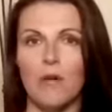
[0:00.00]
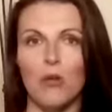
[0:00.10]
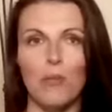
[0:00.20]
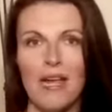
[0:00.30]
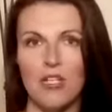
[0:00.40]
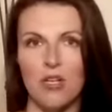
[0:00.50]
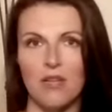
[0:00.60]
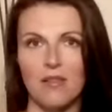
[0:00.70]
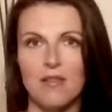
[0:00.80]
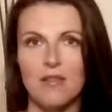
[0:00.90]

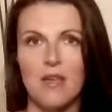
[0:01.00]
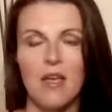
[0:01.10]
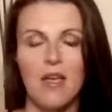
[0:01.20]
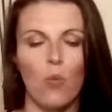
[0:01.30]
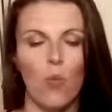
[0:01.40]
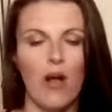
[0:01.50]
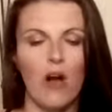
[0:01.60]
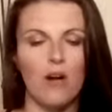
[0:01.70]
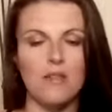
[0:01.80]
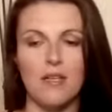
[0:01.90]
patients,
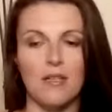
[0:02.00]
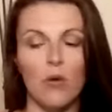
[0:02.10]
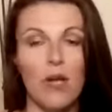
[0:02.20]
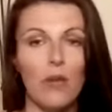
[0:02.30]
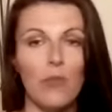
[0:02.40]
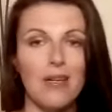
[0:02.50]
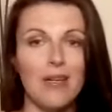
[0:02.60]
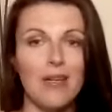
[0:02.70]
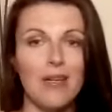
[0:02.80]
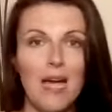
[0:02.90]
where it's like, okay, well,
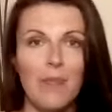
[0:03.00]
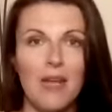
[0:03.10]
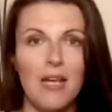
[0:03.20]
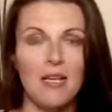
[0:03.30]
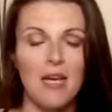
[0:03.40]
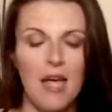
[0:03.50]
that's what's happening,